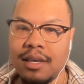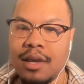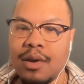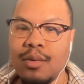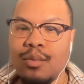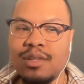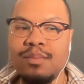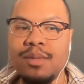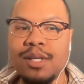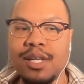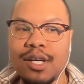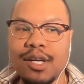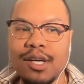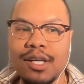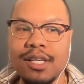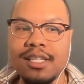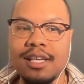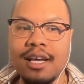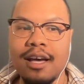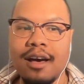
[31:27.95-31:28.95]
was
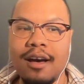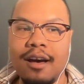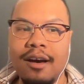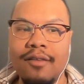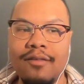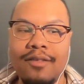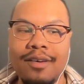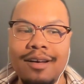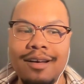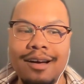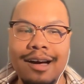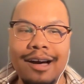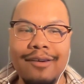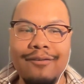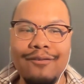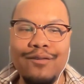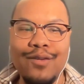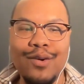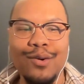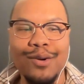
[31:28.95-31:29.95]
because of a
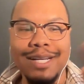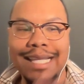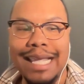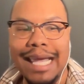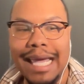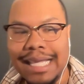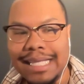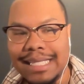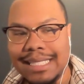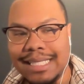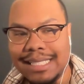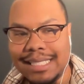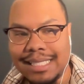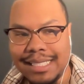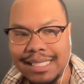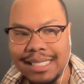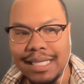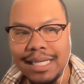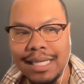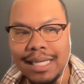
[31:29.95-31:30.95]
foreign
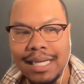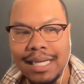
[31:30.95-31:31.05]
entity.